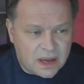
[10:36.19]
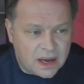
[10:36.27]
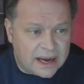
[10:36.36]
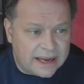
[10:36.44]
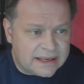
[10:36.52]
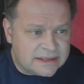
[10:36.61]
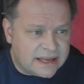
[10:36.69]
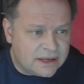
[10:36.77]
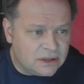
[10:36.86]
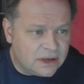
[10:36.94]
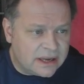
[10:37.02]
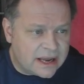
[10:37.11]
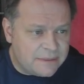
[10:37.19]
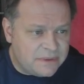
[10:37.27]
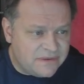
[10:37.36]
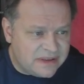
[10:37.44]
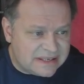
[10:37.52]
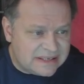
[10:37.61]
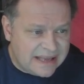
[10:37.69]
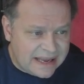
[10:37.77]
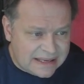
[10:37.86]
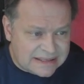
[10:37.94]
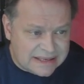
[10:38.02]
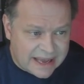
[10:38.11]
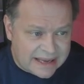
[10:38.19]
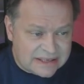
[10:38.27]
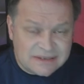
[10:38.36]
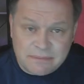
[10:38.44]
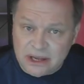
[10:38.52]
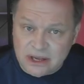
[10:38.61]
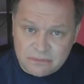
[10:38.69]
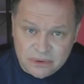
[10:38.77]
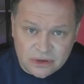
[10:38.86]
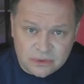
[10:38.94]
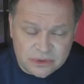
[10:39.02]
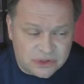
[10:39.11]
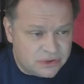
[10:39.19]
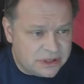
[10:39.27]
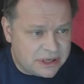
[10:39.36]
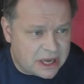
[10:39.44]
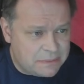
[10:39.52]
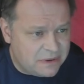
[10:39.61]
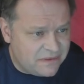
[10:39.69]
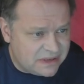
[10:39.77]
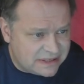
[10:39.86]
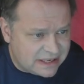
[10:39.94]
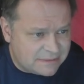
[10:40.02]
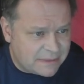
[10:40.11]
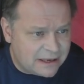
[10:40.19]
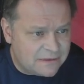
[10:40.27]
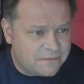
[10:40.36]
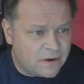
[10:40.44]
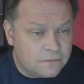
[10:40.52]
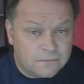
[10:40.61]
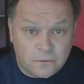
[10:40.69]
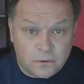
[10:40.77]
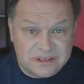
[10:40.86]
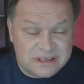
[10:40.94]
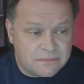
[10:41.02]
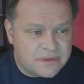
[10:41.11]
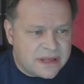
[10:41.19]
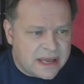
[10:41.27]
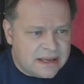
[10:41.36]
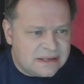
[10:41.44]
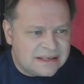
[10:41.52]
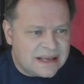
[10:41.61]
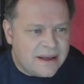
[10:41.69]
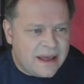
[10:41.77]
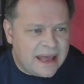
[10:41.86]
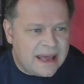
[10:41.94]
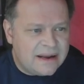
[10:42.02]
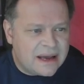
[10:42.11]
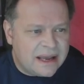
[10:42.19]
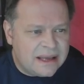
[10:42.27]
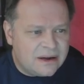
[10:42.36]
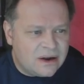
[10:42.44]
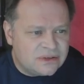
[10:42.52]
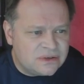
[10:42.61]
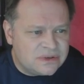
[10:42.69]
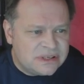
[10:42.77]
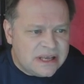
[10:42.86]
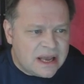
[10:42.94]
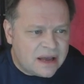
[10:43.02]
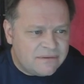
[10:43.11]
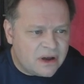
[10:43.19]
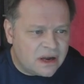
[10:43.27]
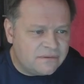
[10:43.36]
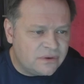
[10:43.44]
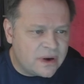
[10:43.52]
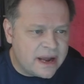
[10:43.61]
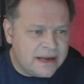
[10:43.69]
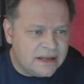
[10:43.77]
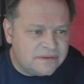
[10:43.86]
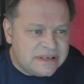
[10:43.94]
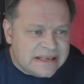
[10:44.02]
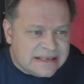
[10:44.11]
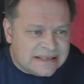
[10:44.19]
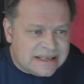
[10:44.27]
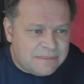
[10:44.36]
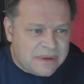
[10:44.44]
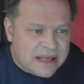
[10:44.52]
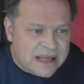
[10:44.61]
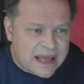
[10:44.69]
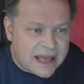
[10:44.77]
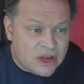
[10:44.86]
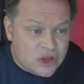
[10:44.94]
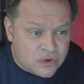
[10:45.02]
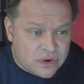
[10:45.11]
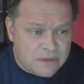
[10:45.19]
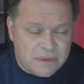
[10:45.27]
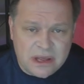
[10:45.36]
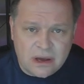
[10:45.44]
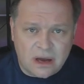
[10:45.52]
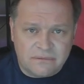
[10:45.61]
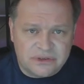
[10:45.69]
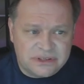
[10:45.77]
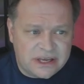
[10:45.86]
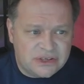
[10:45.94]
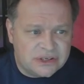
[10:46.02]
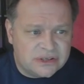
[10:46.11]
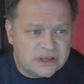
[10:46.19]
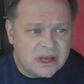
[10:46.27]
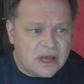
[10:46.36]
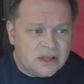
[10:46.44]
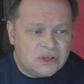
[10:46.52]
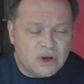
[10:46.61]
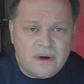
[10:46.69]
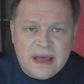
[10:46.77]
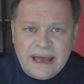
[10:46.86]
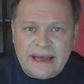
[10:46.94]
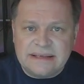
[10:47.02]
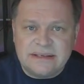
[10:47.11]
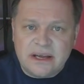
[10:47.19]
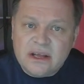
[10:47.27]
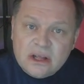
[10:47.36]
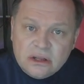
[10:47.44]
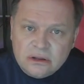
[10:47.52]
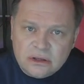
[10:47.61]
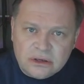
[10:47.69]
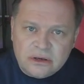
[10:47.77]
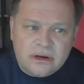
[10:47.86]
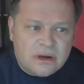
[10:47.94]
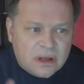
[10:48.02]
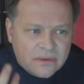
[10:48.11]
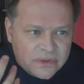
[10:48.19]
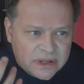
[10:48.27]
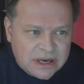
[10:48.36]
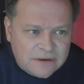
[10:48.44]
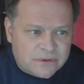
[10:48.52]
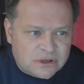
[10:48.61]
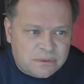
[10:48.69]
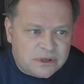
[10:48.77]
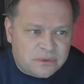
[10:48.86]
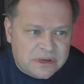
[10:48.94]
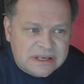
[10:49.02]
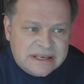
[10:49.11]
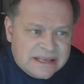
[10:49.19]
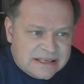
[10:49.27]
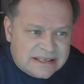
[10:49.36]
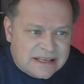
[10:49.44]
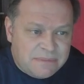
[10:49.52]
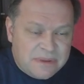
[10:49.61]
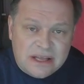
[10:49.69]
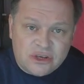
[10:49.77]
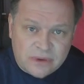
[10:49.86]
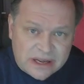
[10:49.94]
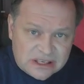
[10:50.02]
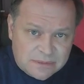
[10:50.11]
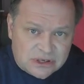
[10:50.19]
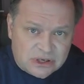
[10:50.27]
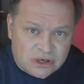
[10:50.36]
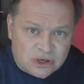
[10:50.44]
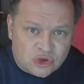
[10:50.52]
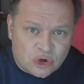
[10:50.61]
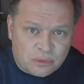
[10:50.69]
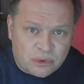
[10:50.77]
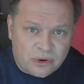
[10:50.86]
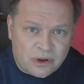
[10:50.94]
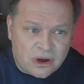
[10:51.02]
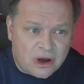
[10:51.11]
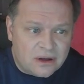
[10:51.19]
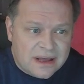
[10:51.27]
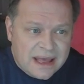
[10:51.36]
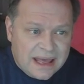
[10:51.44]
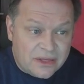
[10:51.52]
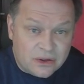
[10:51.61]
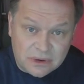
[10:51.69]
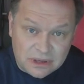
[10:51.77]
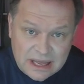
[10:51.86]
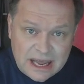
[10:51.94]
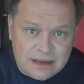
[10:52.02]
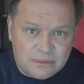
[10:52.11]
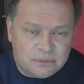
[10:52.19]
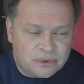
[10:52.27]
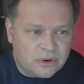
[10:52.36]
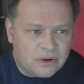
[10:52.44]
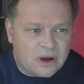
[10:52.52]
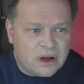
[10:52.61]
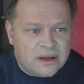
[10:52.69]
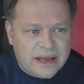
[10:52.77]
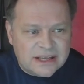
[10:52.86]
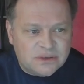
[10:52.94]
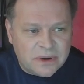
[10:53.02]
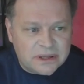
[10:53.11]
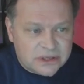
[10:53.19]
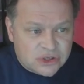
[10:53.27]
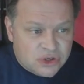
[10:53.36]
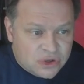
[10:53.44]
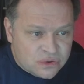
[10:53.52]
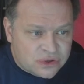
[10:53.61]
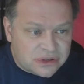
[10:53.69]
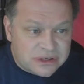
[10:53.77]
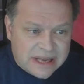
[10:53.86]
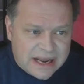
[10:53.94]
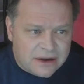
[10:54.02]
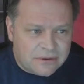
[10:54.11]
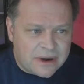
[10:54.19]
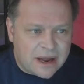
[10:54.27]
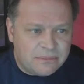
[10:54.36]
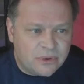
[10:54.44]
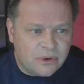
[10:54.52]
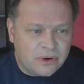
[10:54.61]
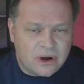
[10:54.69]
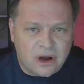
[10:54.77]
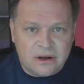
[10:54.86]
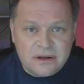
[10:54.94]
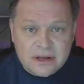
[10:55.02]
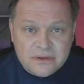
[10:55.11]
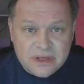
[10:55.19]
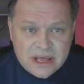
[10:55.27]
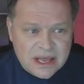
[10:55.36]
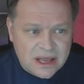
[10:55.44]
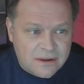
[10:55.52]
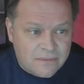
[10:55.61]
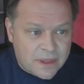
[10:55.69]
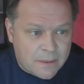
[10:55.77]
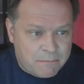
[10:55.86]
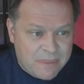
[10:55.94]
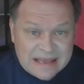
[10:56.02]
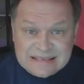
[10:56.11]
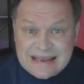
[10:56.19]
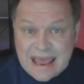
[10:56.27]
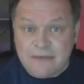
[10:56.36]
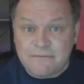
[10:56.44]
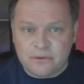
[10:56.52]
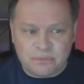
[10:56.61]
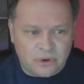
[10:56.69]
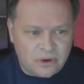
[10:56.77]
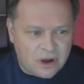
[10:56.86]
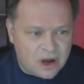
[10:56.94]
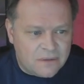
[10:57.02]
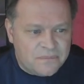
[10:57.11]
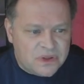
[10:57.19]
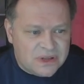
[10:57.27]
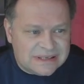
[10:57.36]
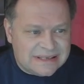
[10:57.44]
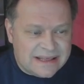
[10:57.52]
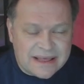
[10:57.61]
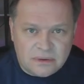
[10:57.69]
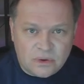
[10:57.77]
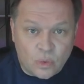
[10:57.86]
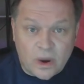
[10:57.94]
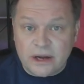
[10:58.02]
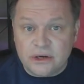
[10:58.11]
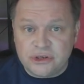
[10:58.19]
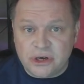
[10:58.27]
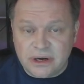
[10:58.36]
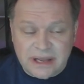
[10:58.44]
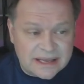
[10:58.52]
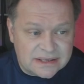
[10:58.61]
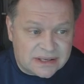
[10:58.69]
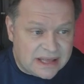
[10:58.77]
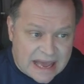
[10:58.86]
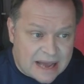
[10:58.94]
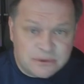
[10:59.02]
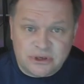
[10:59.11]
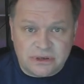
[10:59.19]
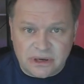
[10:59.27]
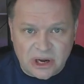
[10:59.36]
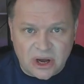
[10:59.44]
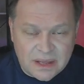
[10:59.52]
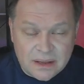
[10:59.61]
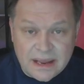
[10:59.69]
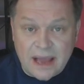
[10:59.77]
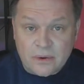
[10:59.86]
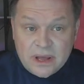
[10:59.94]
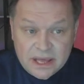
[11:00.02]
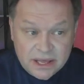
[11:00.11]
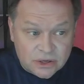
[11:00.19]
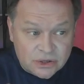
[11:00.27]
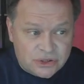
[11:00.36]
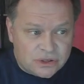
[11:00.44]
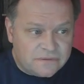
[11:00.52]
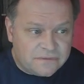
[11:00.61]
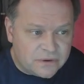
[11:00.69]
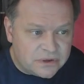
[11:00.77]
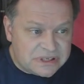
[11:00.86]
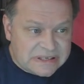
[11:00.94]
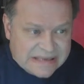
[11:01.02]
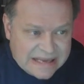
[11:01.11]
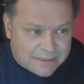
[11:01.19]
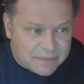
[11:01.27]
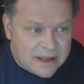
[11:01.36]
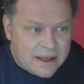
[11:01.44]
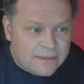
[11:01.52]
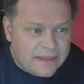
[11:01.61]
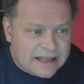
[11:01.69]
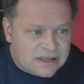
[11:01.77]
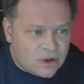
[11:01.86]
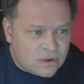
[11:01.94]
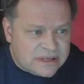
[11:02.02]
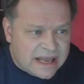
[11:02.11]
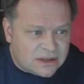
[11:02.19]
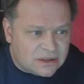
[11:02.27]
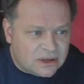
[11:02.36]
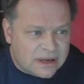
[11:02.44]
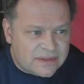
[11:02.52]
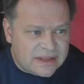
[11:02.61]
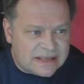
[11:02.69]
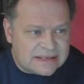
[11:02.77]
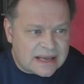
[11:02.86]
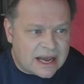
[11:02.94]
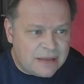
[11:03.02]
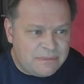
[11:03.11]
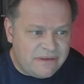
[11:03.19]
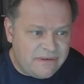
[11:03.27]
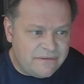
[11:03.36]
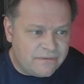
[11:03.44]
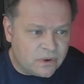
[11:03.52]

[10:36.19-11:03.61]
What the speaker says: I can take a look at IPv6. Yes, my computer was using IPv6 by default for some things. And I can also see I've got a variety of TCP and UDP conversations. So as I learn the difference between TCP, Transmission Control Protocol, and the Reliable Protocol, as well as User Datagram Protocol, the Best Effort Protocol, you see that Wireshark has captured it all. Now, here's your first tip. Let's go take a look at this IPv4